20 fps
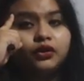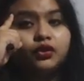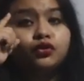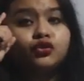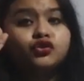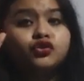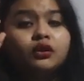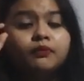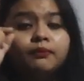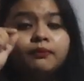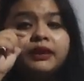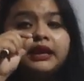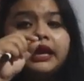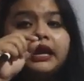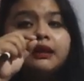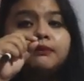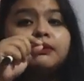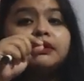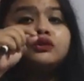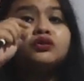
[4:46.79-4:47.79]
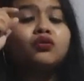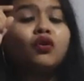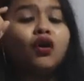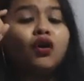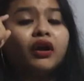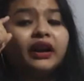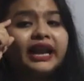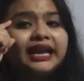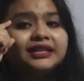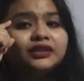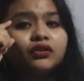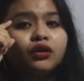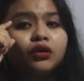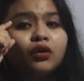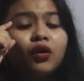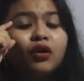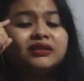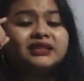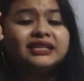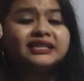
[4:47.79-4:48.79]
You should be able to organize your
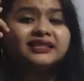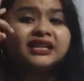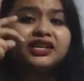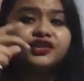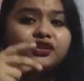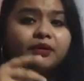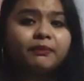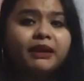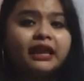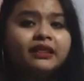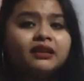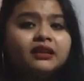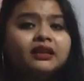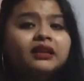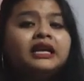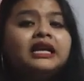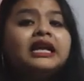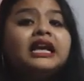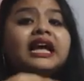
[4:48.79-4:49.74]
thoughts in such a manner